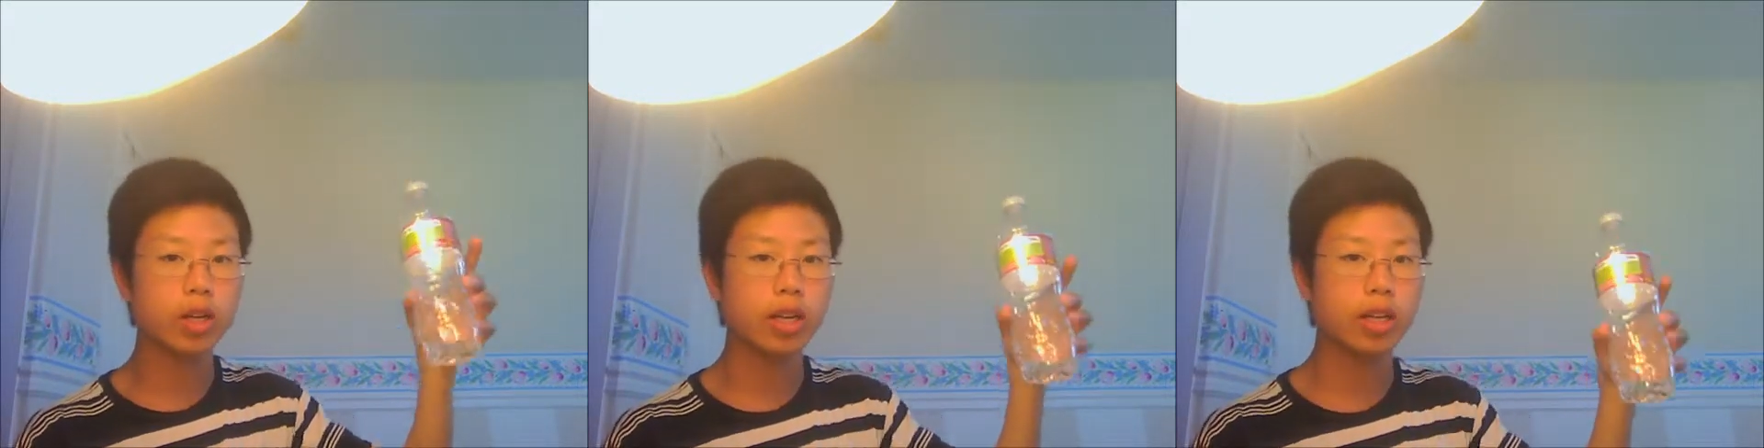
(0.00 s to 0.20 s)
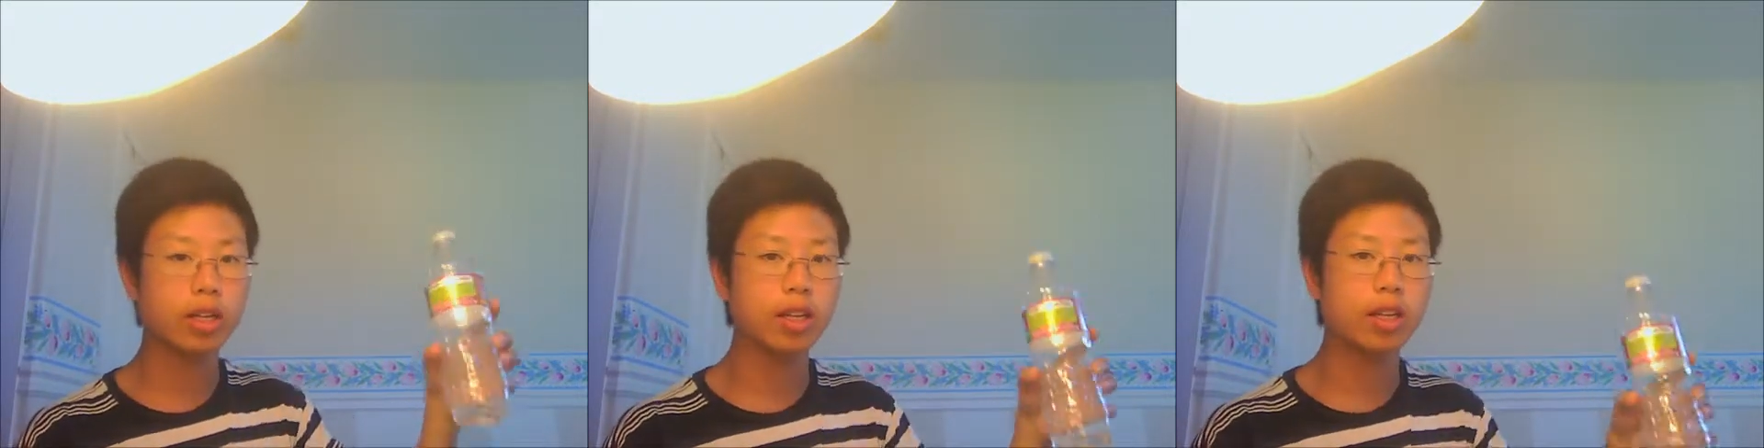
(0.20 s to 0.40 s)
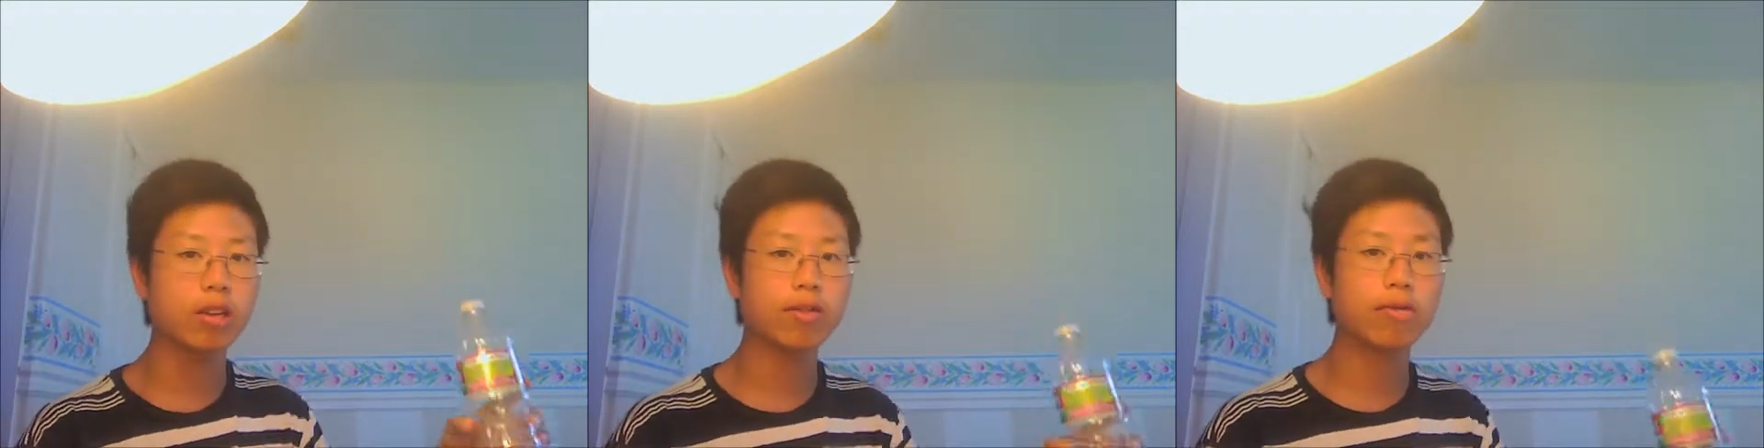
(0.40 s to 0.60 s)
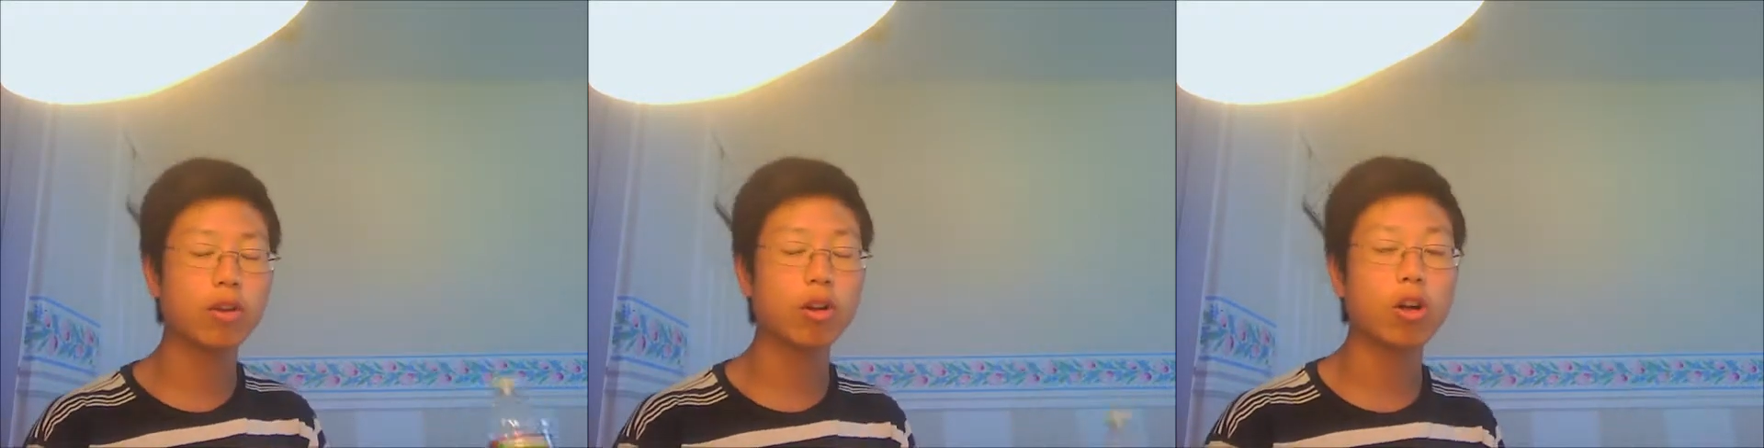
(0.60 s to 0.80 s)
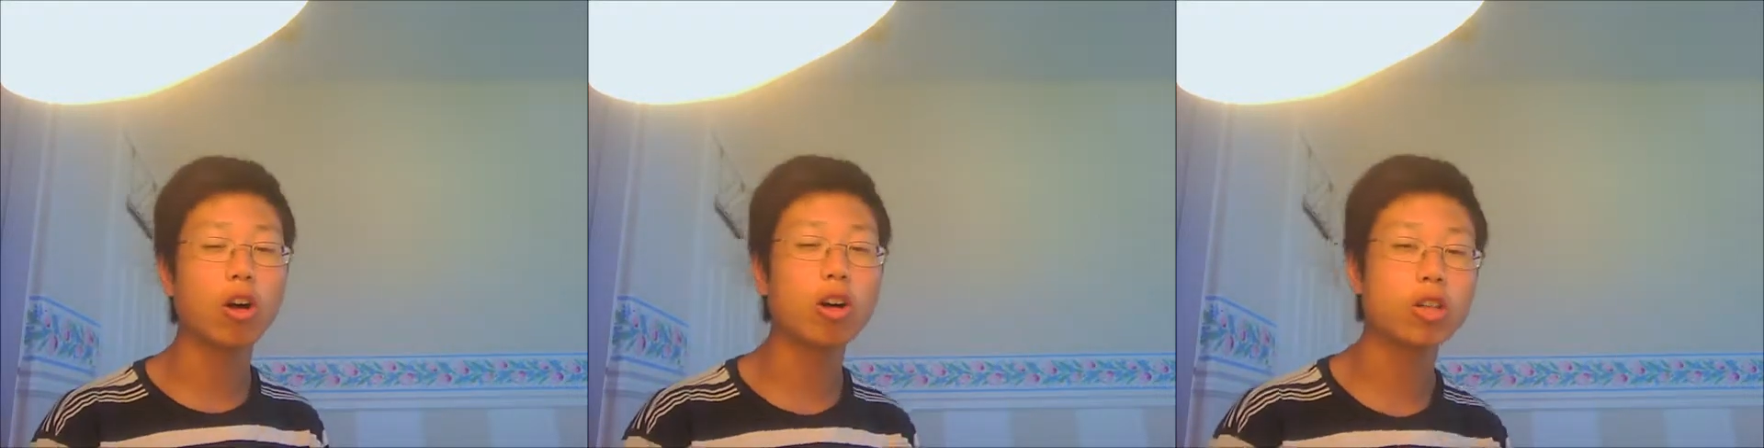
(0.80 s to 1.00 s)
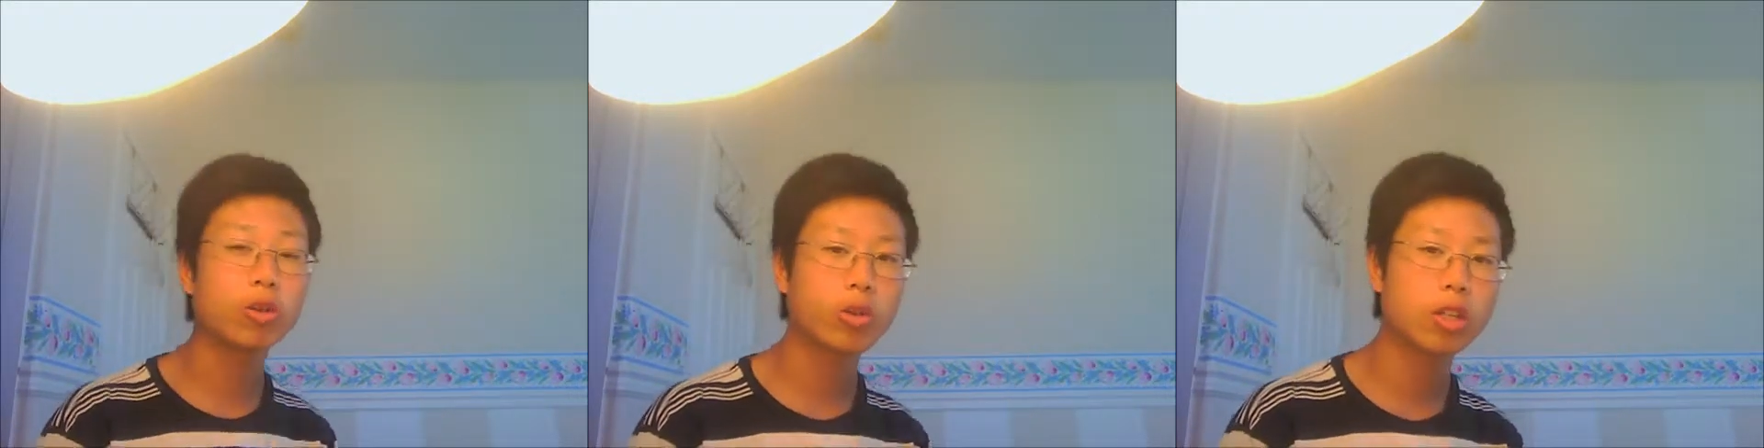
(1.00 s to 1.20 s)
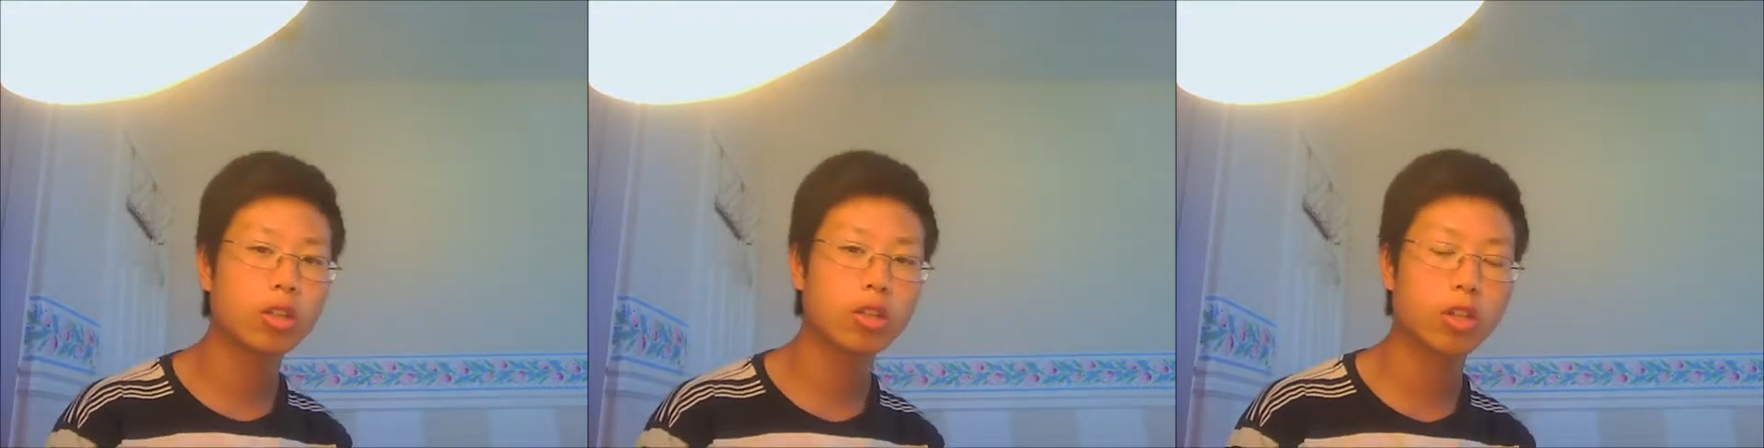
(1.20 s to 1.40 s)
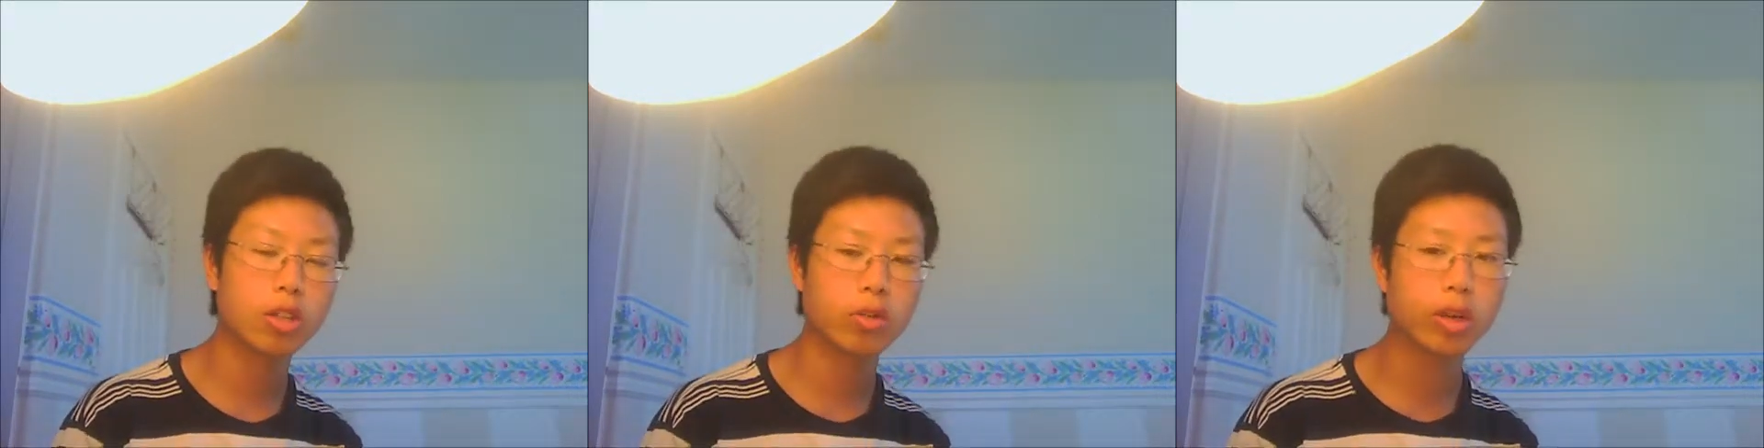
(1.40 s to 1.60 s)
and let it fall all the way to
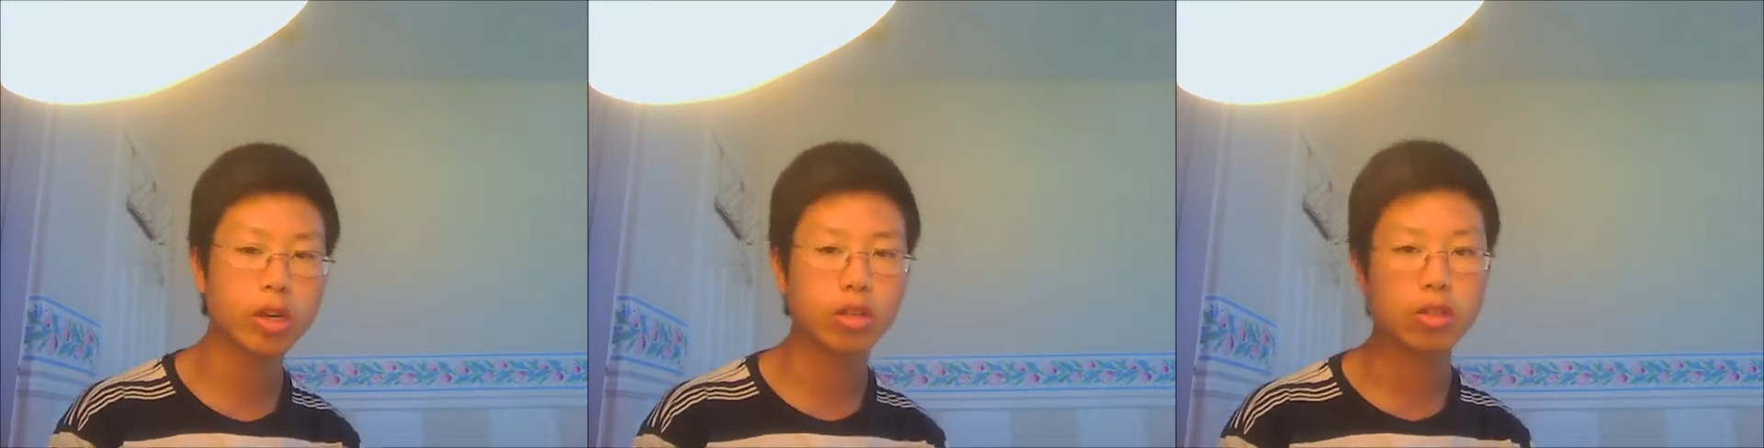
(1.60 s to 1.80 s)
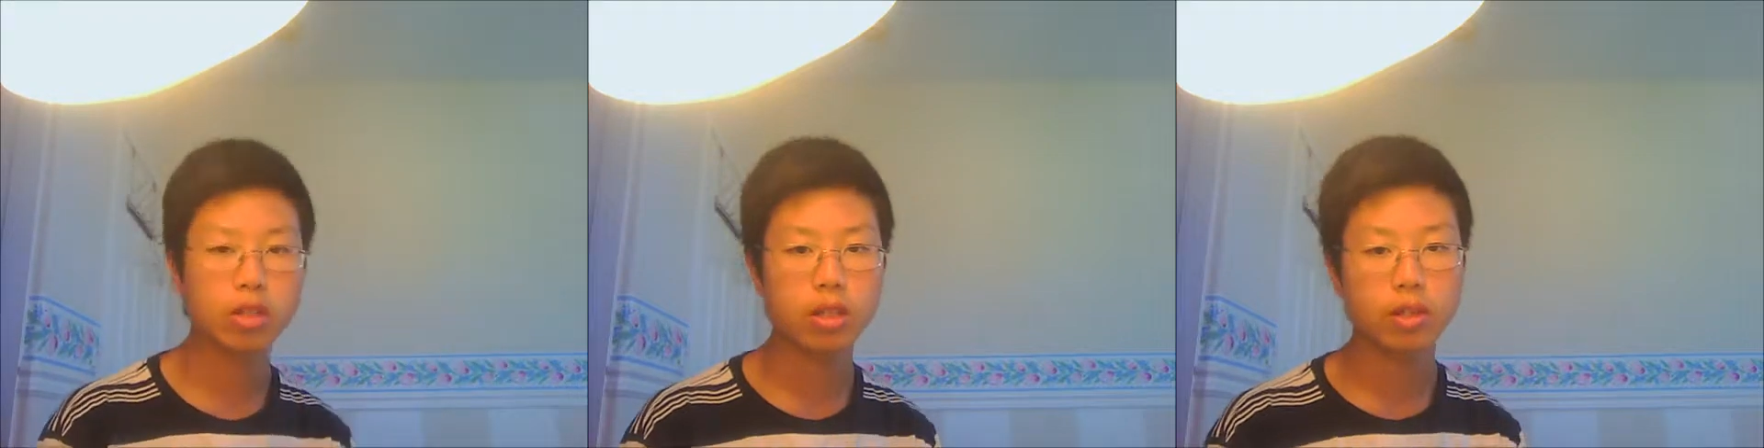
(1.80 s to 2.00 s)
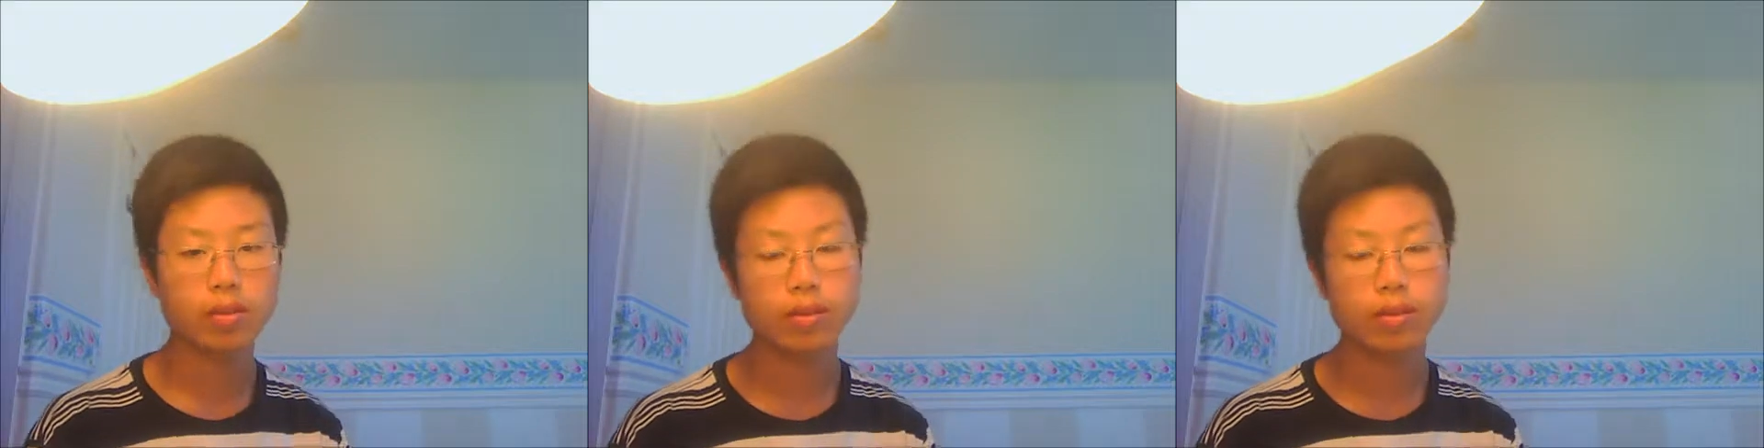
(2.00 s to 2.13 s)
the ground,